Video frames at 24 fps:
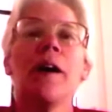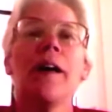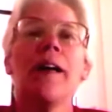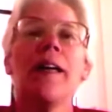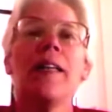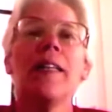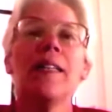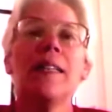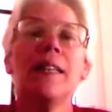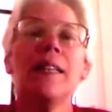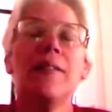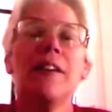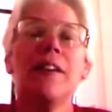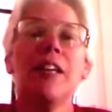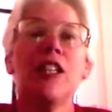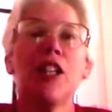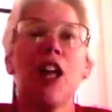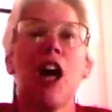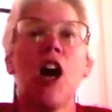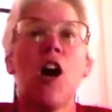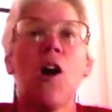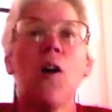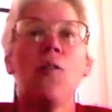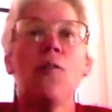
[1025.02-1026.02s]
living
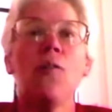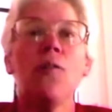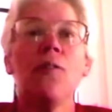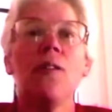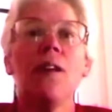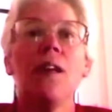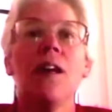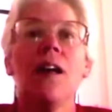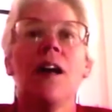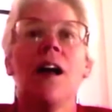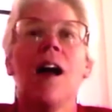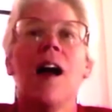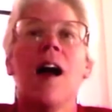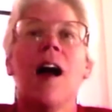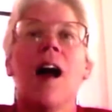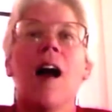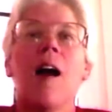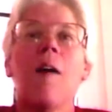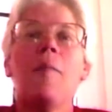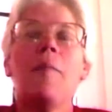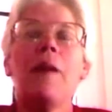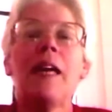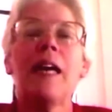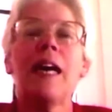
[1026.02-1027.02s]
alone,
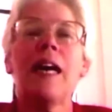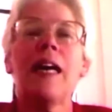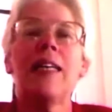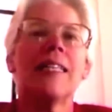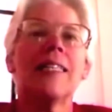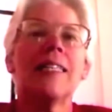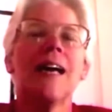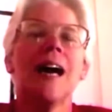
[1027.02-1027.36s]
because